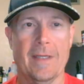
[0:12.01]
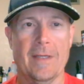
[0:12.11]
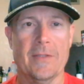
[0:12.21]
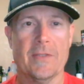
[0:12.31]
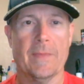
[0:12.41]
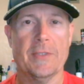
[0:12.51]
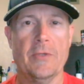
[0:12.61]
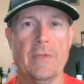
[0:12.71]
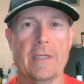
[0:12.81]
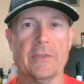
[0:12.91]
So my
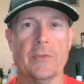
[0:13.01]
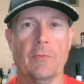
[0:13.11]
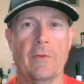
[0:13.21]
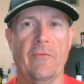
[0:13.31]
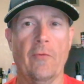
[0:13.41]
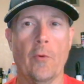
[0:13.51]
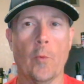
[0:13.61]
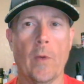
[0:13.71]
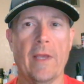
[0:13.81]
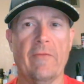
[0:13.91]
2024
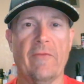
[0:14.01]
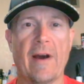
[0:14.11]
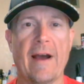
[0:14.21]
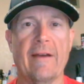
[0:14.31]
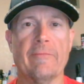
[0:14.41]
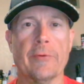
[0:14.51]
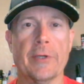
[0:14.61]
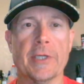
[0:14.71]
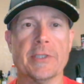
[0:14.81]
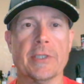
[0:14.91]
Week 5
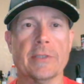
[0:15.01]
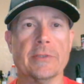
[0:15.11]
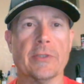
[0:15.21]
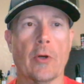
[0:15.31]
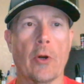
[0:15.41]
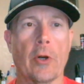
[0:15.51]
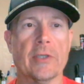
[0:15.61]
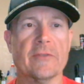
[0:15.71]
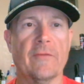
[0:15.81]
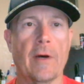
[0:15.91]
predictions are
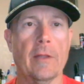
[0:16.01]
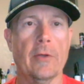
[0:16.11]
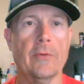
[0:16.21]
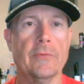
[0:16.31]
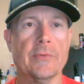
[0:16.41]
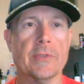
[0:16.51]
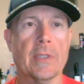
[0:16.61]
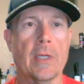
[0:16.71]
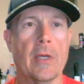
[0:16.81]
as follows.